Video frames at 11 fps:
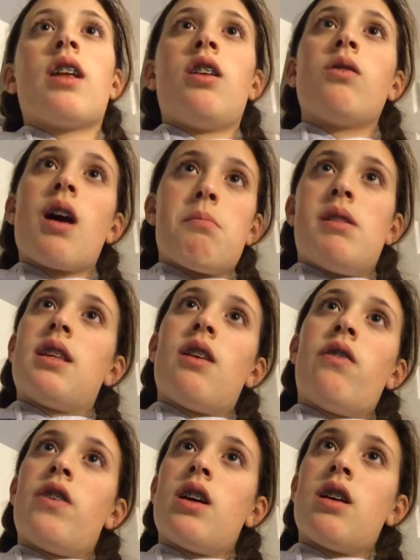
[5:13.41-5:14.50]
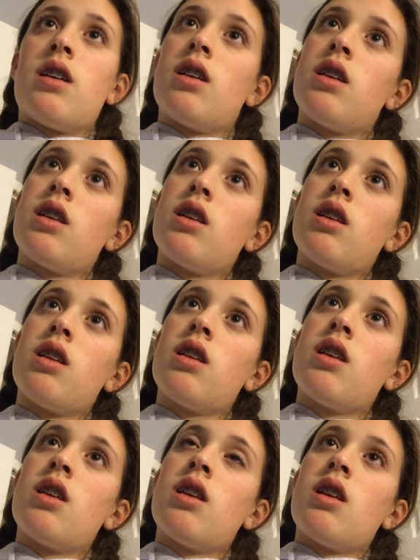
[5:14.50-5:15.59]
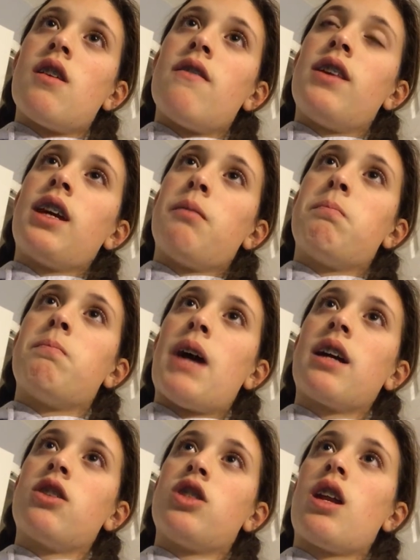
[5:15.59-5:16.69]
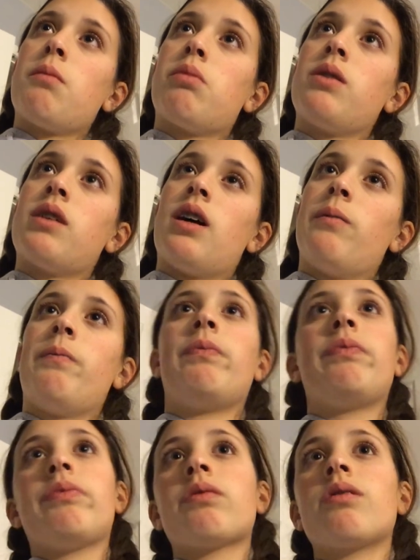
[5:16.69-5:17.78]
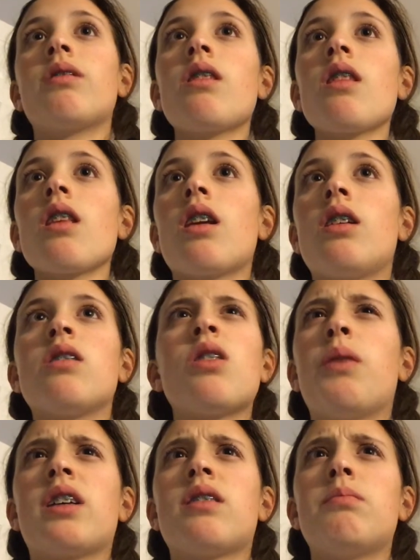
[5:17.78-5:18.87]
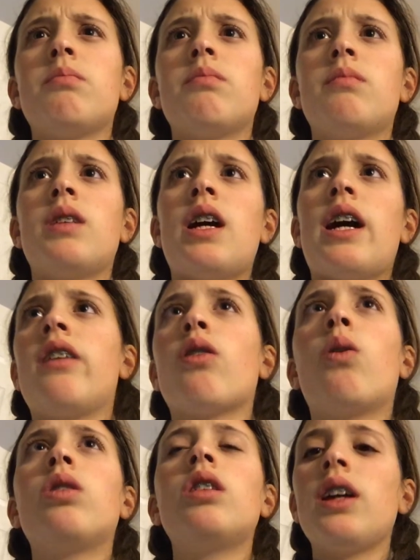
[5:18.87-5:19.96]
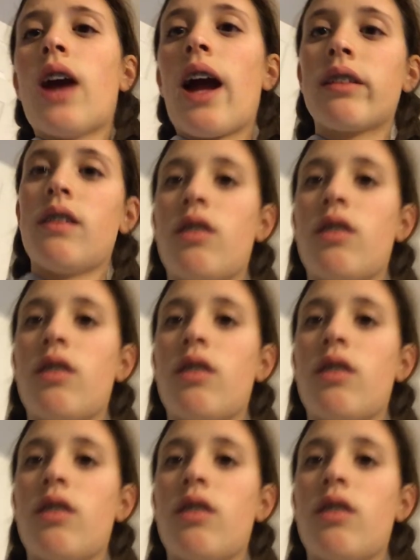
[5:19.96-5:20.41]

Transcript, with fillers: that I don't cut myself. I feel like I packaged that up pretty well. Still works. And it's only cracked in